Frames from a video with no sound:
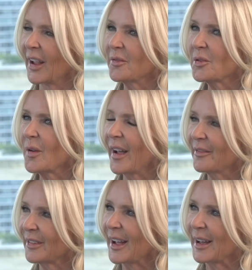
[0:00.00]
Have you
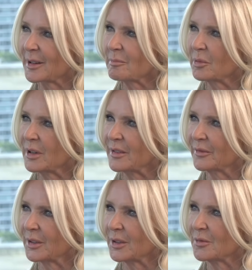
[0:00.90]
ever had a
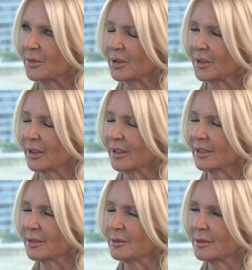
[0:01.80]
brief that you've gone,
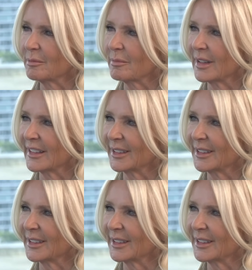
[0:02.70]
oh my